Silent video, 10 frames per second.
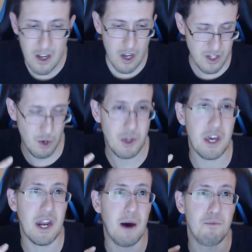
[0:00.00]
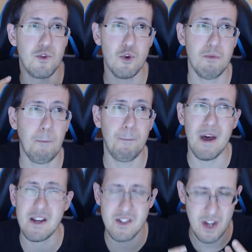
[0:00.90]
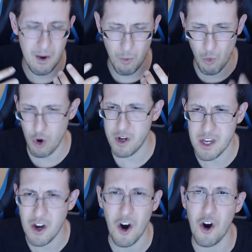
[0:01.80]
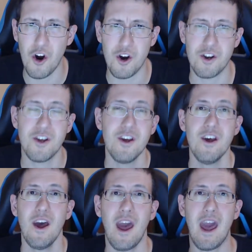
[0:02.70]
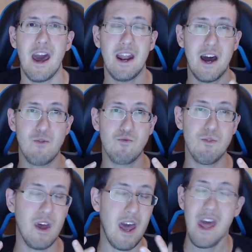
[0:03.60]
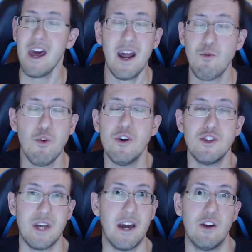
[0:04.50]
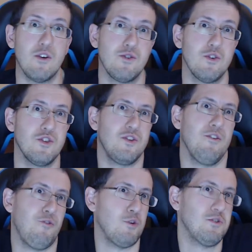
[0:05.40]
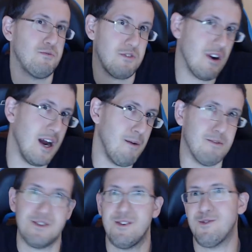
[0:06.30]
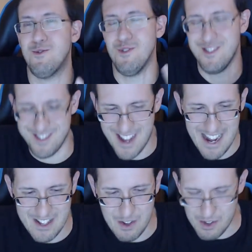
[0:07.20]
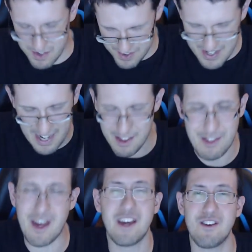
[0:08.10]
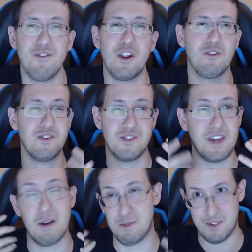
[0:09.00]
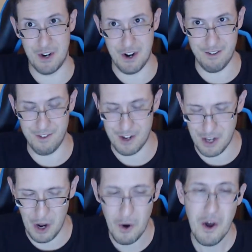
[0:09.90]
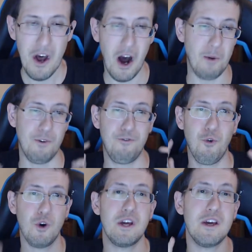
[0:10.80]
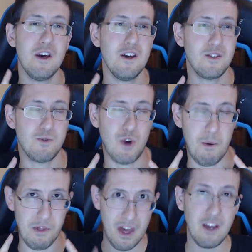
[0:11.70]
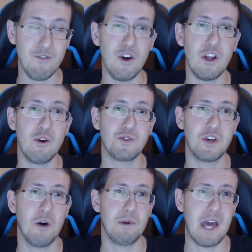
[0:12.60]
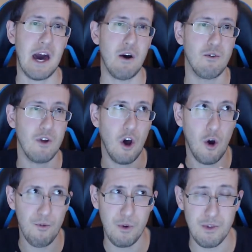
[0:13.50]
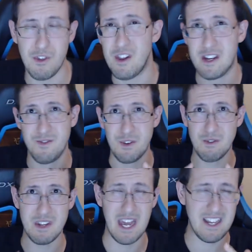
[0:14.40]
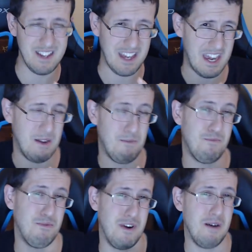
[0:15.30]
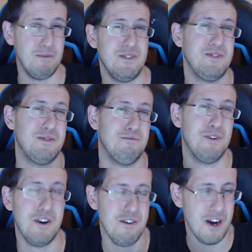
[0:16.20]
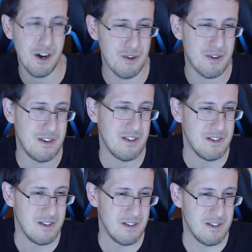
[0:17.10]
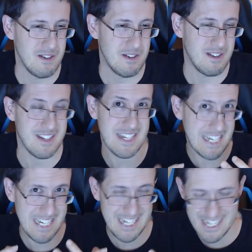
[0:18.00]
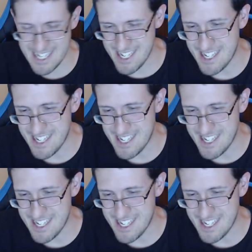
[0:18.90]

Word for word: So again, I'm doing my best, I'm working hard, and I and I really just, I also just hit 40 subscribers. How cool is that? So this is not the thank you video. This is the I'm sorry video. Um, the 40 subscriber thank you video is coming out hopefully within the next few days. I can't promise tomorrow. Uh,